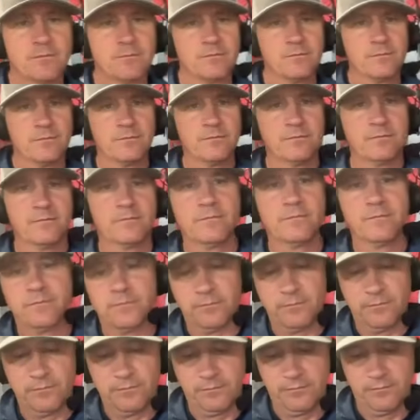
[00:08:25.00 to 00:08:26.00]

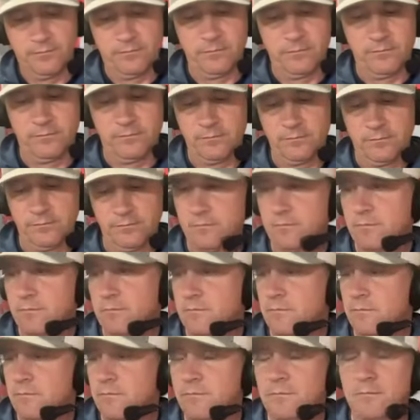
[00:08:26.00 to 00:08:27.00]

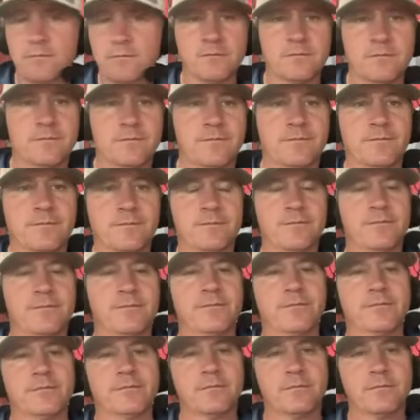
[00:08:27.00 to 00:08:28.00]

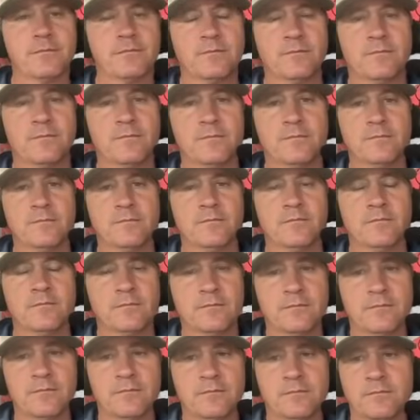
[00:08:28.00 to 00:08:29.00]

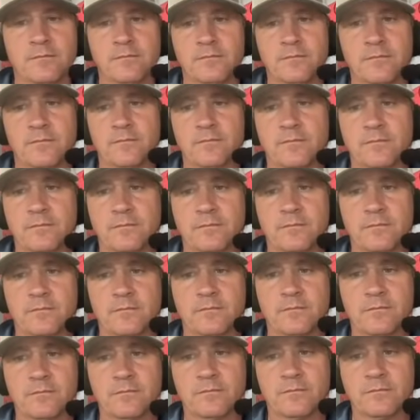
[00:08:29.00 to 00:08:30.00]

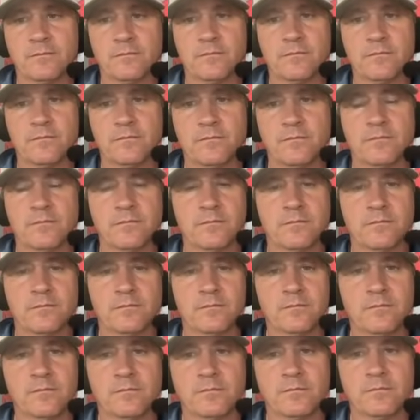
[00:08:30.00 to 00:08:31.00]

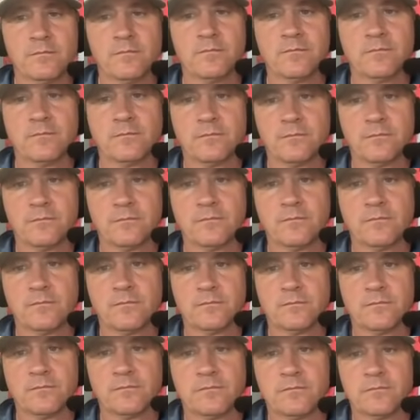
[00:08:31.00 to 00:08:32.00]

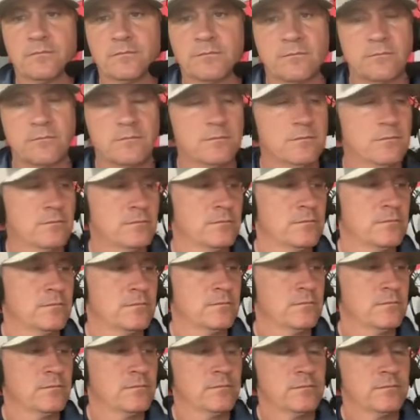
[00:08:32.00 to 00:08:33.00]
The person shown says nothing.